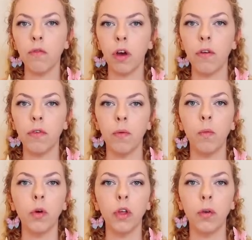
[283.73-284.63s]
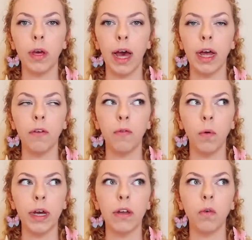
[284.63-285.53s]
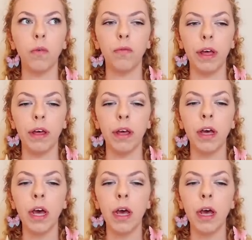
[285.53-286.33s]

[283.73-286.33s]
rather than what you can avoid or fear,